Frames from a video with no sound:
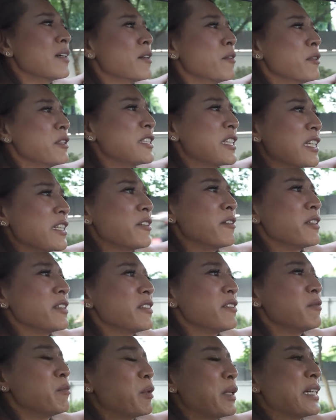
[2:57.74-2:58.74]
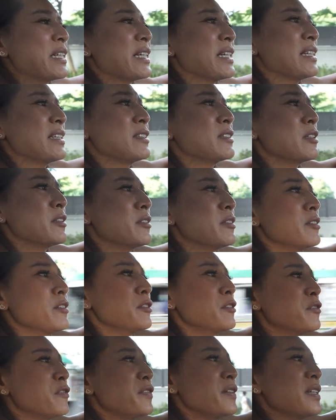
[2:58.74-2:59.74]
regenerative braking, so
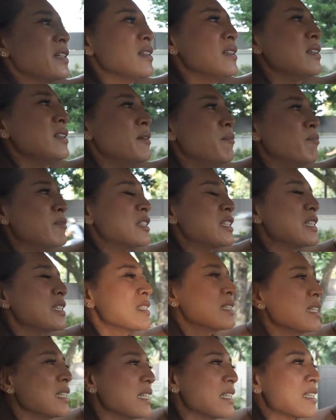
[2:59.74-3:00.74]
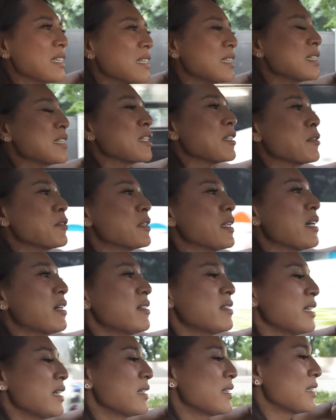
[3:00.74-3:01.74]
you feel just a little
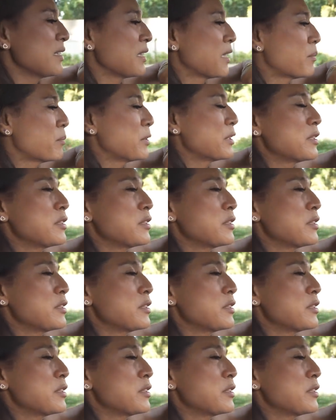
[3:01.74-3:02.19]
slowdown. And then number